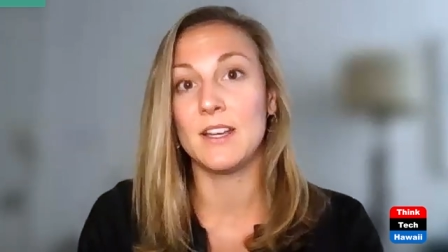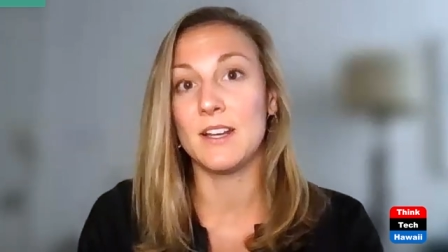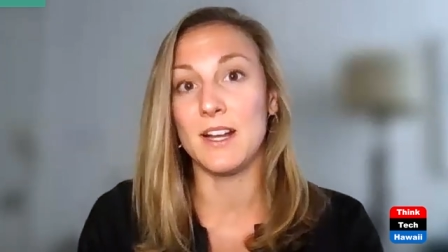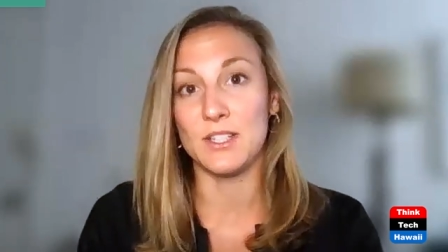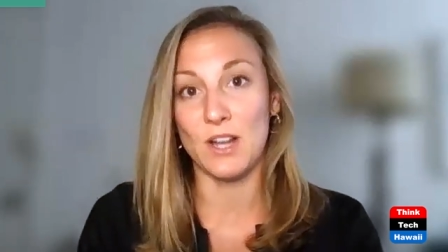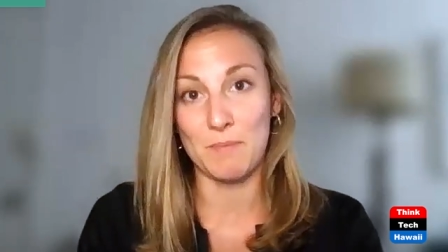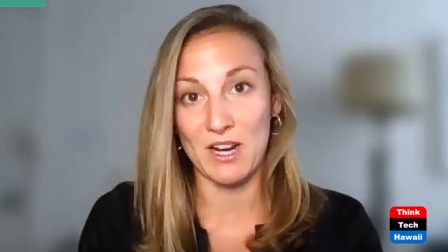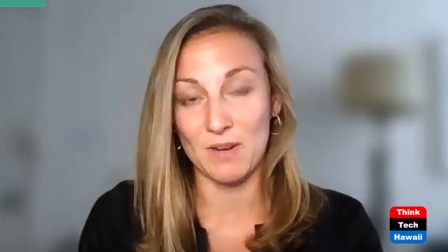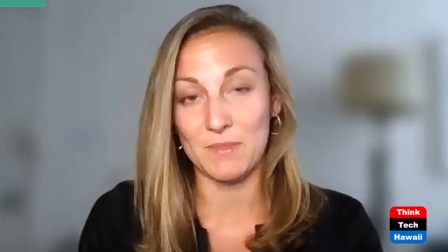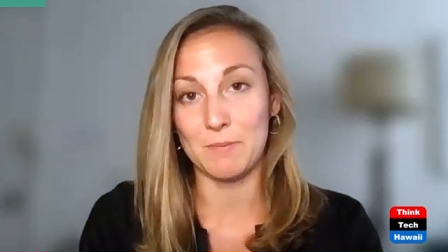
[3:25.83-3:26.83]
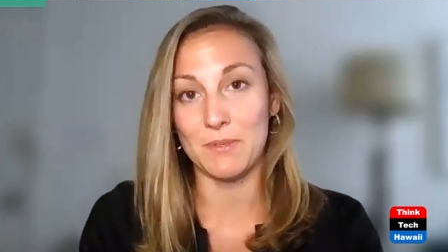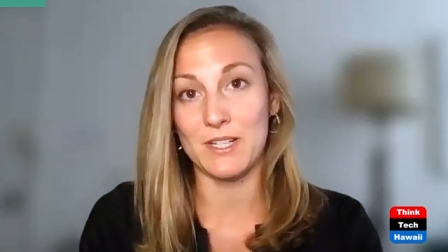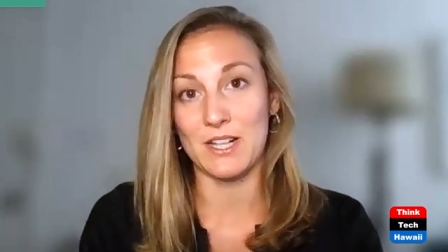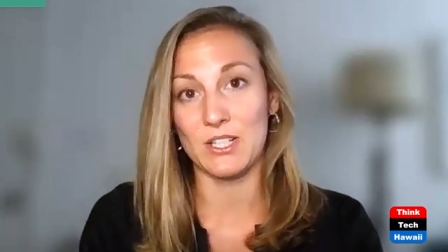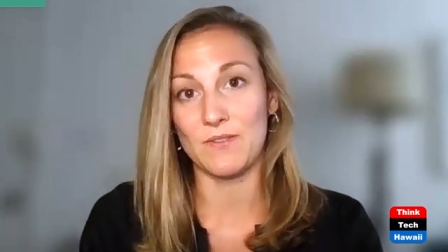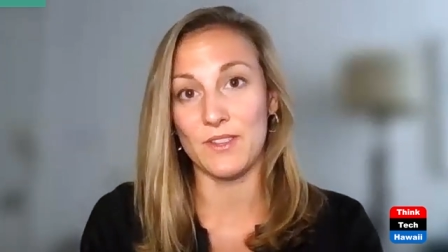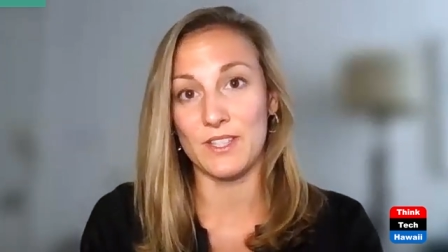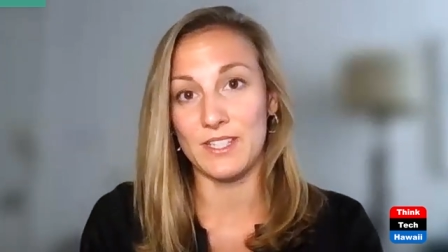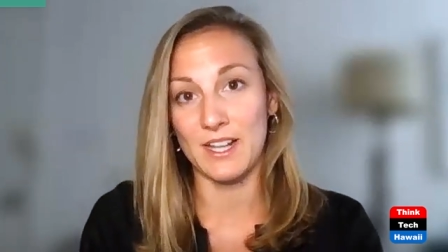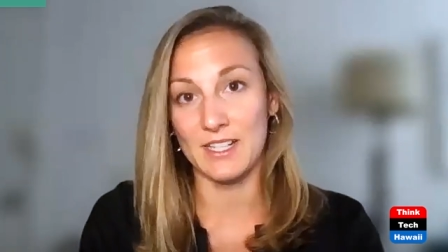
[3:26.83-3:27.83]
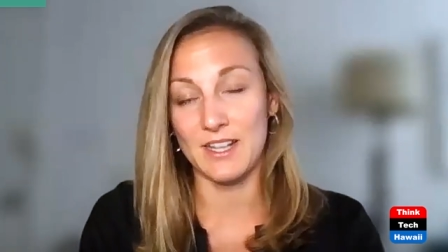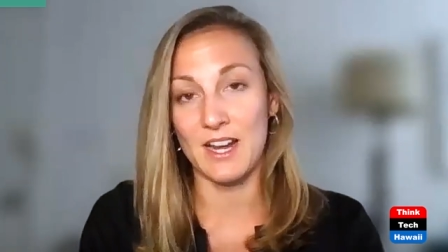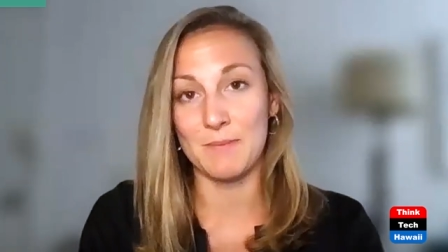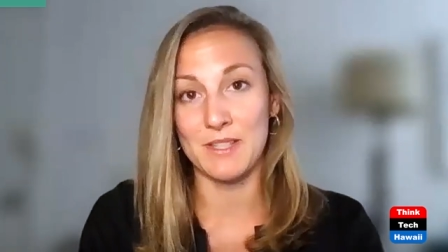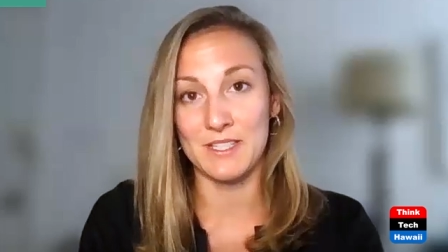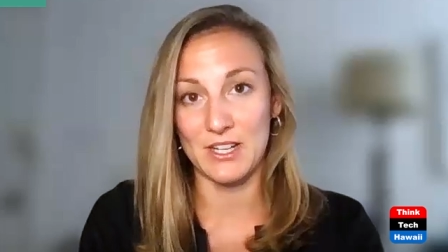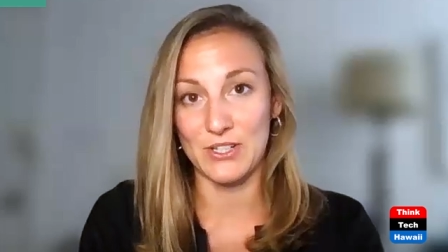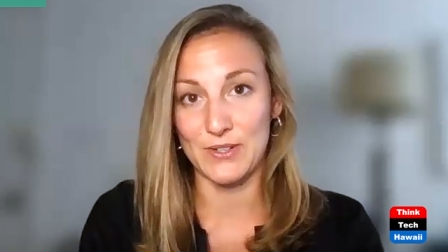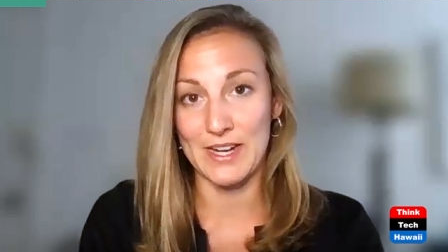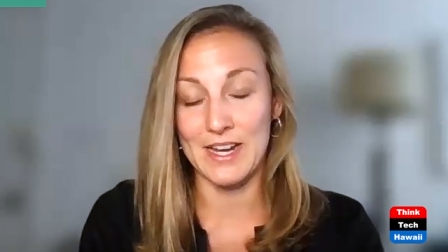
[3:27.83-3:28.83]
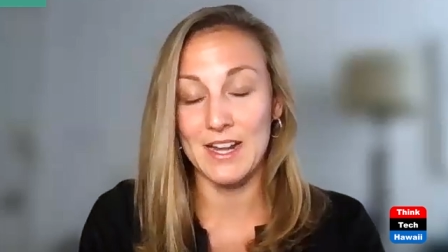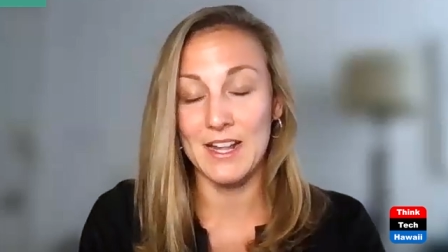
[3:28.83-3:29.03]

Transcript: It sought bankruptcy protection for the second time this century.